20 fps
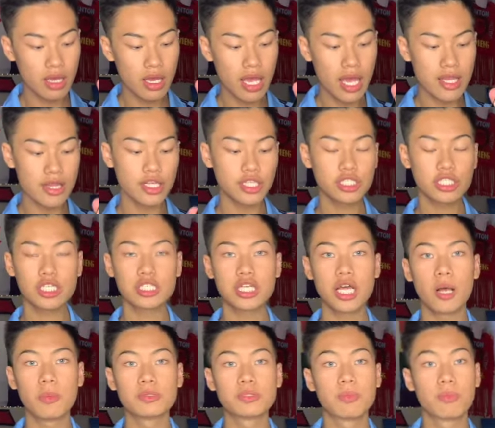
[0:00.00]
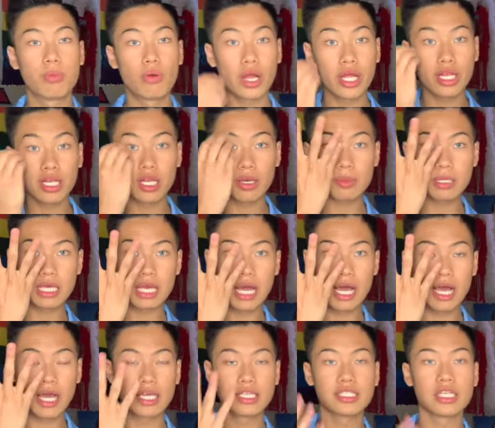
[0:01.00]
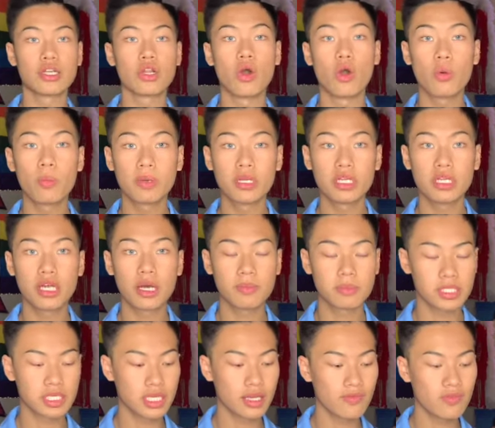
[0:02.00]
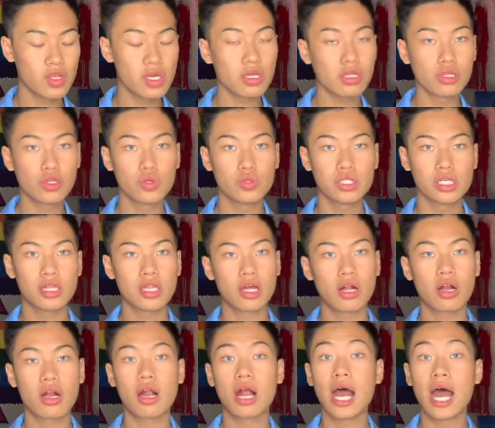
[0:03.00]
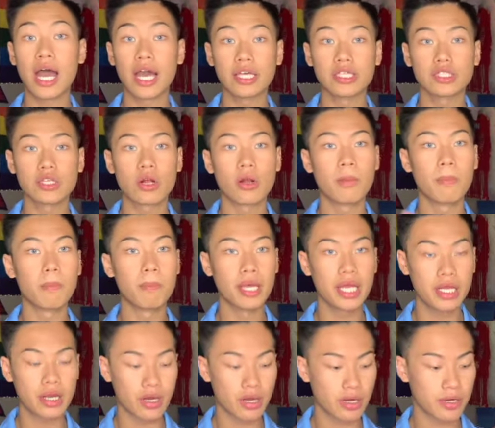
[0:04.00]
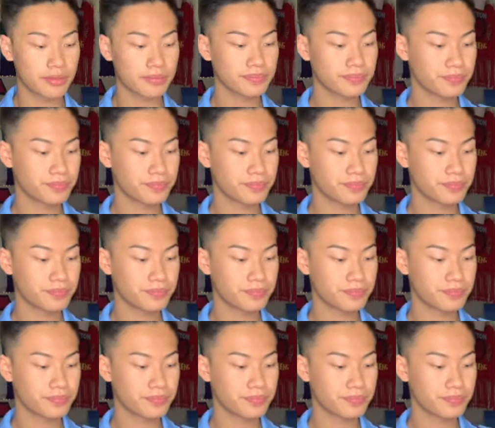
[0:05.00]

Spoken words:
and this just helps brighten up the eyes and open it up to give the illusion that our eyes are bigger.